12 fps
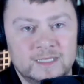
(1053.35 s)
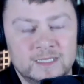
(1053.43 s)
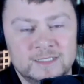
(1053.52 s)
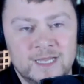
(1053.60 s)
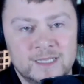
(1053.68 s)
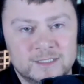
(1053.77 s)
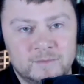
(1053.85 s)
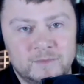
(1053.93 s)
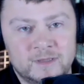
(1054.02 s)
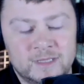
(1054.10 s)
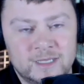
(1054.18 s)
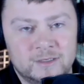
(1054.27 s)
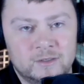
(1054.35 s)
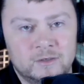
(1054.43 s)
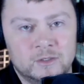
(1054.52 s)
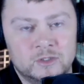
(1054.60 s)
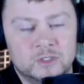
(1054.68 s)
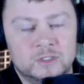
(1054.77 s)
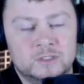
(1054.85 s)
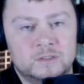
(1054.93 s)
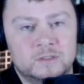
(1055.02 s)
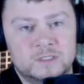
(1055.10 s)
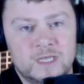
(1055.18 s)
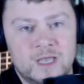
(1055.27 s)
It's not something that you can just
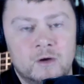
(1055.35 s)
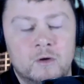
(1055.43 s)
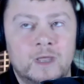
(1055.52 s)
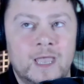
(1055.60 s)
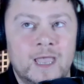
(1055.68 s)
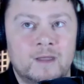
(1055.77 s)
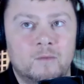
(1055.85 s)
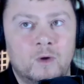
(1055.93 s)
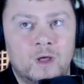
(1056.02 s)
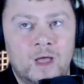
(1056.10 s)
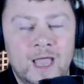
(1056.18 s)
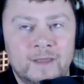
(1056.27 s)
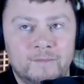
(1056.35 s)
say, "Oh, okay, well,